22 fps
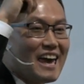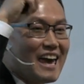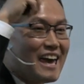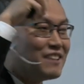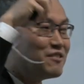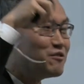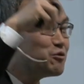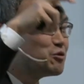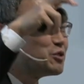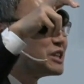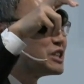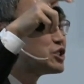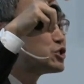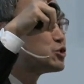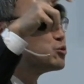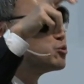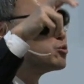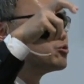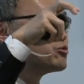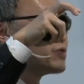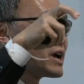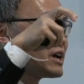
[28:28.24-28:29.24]
enriched
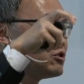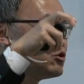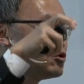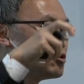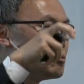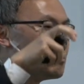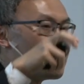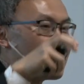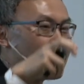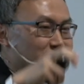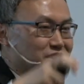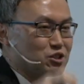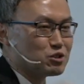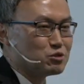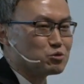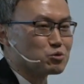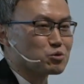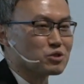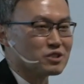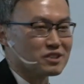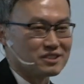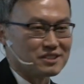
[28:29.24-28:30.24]
uranium-based
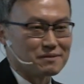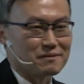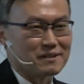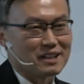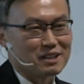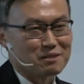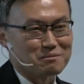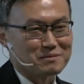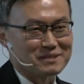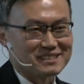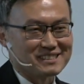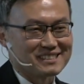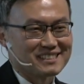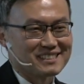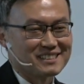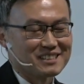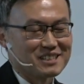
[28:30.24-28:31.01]
nuclear development.